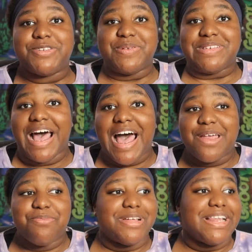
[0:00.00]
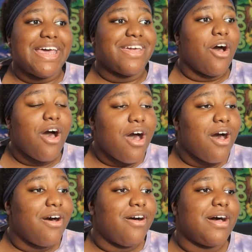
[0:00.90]
me so sad, but like,
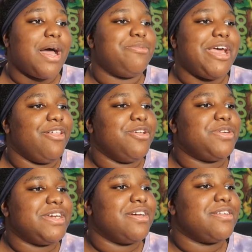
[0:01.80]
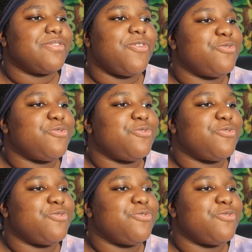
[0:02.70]
oh, I'm downloading it.